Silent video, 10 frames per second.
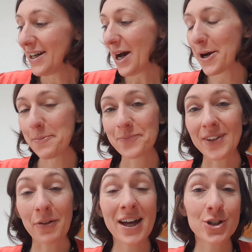
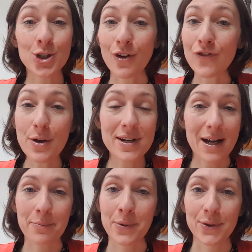Now they're just a few
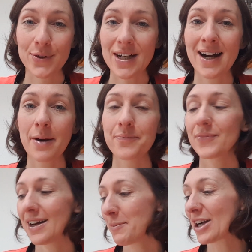examples.
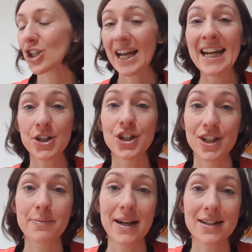I'm actually itching
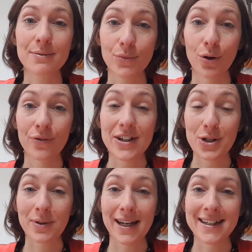to make some more
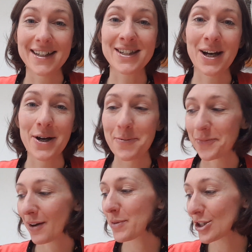visual aids.
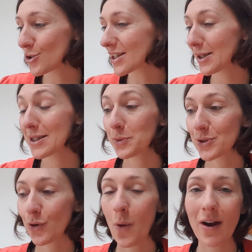I've been using these
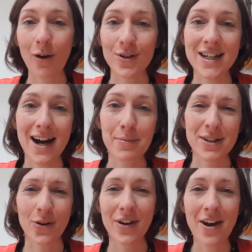ones for quite a long time. I
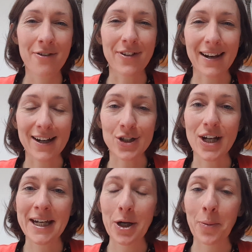sort of feel like
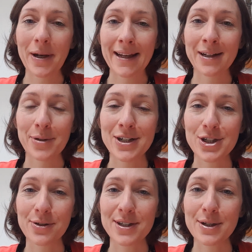shaking it up a little bit and
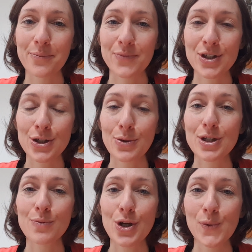doing
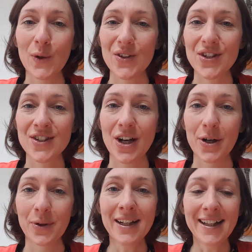some new ones.
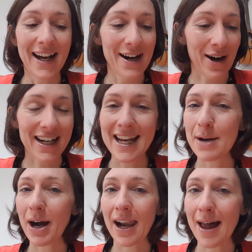So I can hear
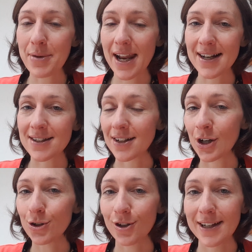my laminator
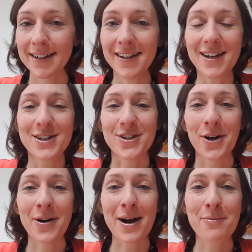calling.
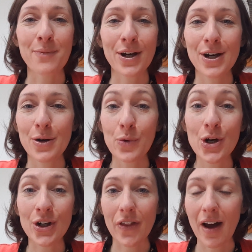So I'm going to
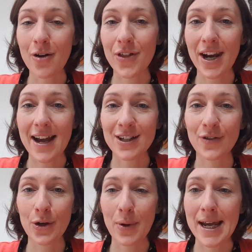work on that over the next
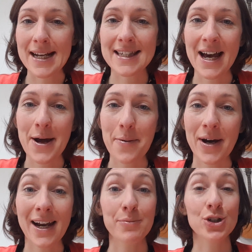few weeks, and
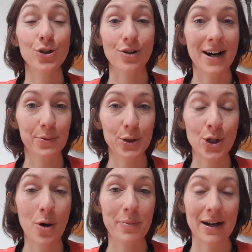I'm sure I will
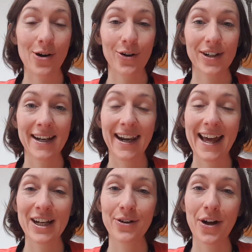come back on and
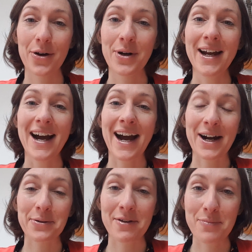let you know
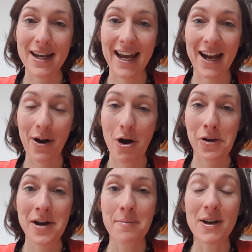how I've been getting
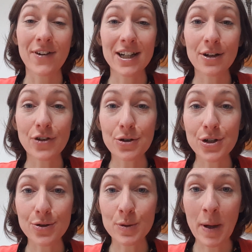on. But if any of you
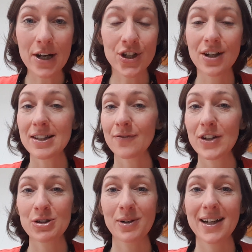use pictures and
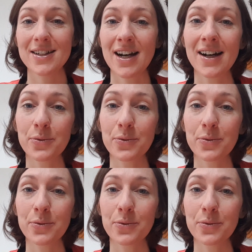visual aids, I